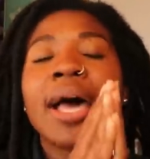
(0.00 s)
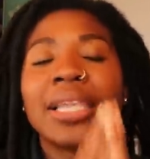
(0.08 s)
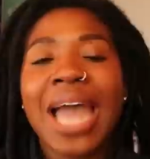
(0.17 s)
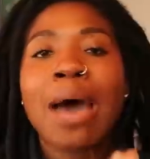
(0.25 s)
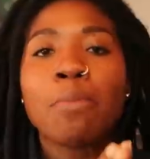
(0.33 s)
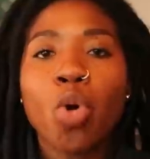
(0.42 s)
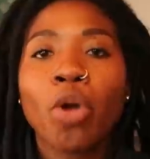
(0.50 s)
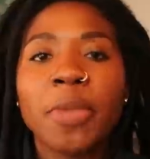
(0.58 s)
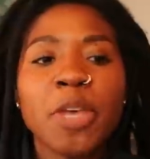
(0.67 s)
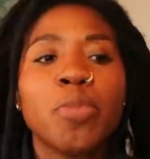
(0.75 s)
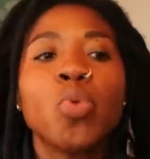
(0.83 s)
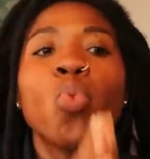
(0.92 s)
a lot more
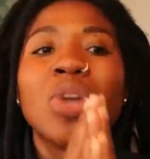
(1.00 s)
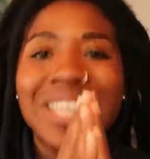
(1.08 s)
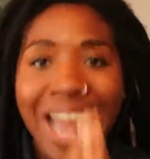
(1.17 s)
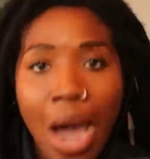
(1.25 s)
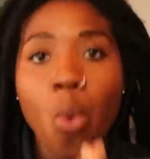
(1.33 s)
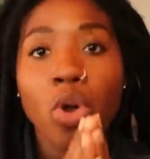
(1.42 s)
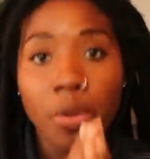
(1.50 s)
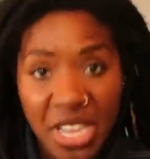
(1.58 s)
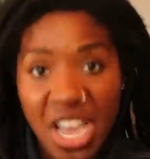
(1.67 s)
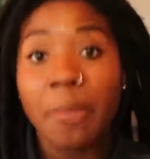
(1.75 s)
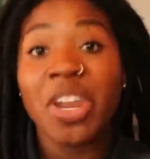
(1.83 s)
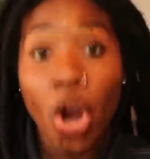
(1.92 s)
people would not want to
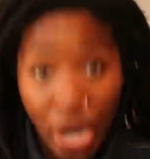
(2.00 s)
become an